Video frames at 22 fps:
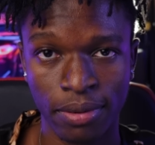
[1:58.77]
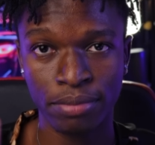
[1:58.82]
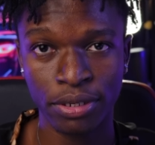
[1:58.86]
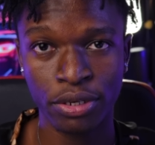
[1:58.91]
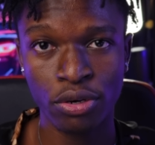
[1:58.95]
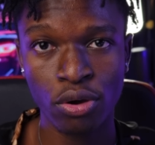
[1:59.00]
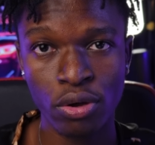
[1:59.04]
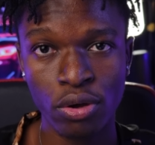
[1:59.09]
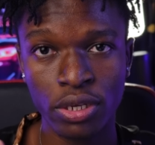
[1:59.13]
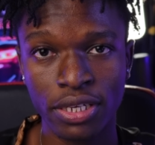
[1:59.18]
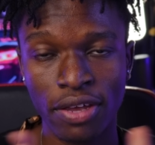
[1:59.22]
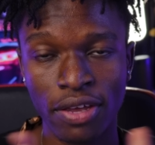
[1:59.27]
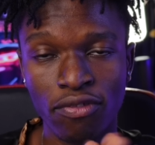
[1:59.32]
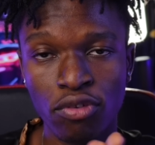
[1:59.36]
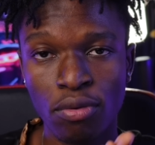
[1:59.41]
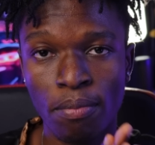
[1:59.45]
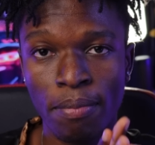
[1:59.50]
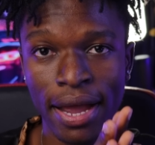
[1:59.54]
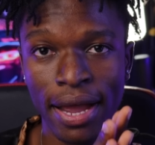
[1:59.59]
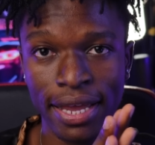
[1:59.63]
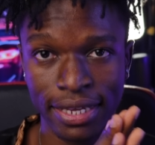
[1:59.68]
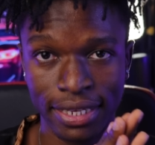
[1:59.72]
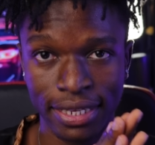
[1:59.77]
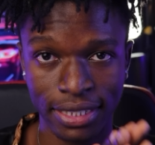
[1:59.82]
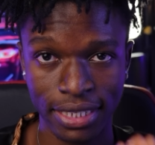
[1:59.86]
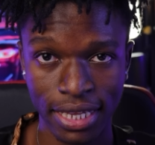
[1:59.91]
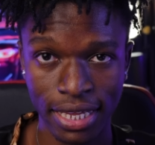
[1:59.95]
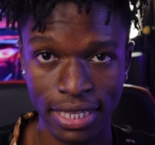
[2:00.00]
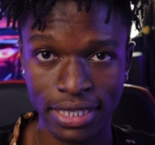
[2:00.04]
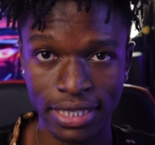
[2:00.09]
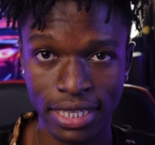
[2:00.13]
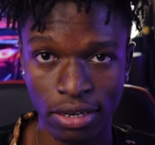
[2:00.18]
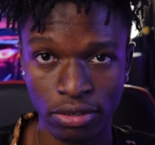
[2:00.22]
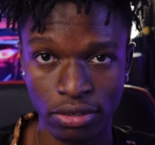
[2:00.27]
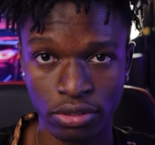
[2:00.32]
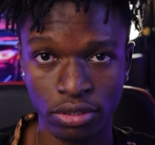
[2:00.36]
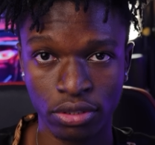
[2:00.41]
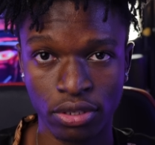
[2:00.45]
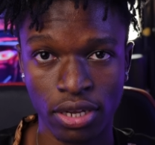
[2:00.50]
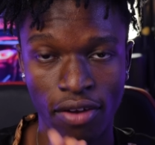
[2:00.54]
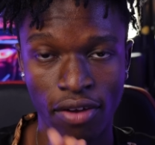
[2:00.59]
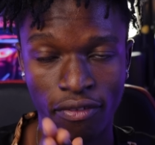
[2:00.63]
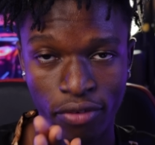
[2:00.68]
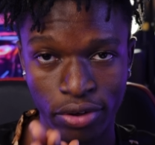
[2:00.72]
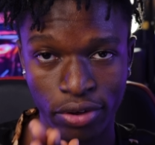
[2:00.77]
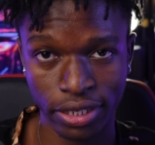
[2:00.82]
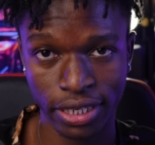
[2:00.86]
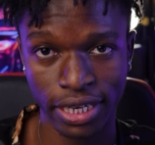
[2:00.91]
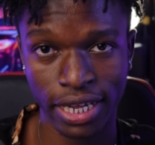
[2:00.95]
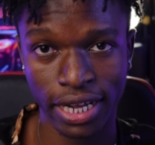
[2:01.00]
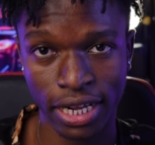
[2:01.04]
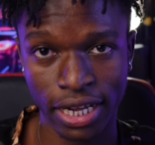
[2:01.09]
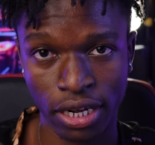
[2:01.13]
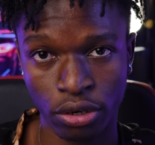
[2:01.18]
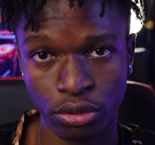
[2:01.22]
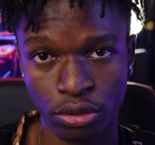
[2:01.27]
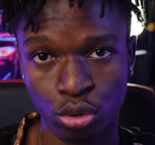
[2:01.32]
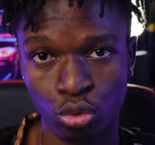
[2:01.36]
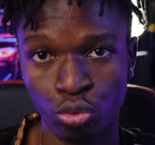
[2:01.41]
Because if you buy a $10,000 funded account,